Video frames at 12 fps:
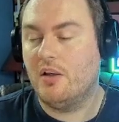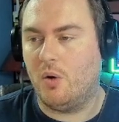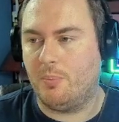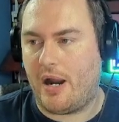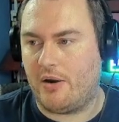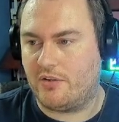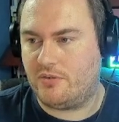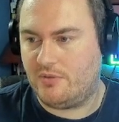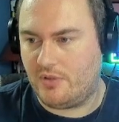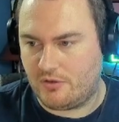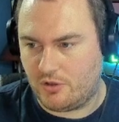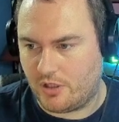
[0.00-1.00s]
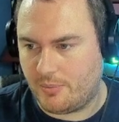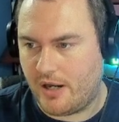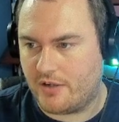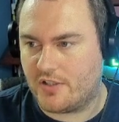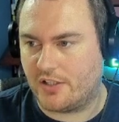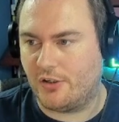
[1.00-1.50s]
Oh, Paras. I was looking at
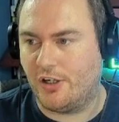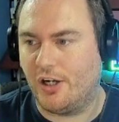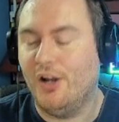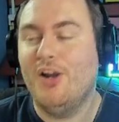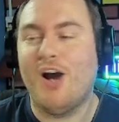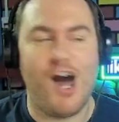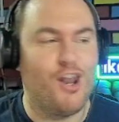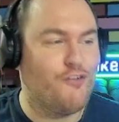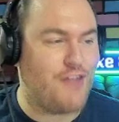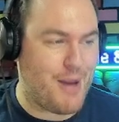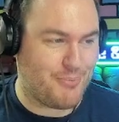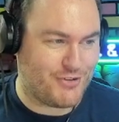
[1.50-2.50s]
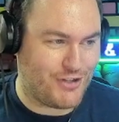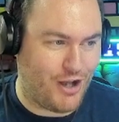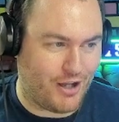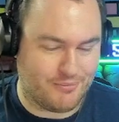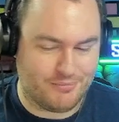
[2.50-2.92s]
Parasect earlier. I love Lapras a lot.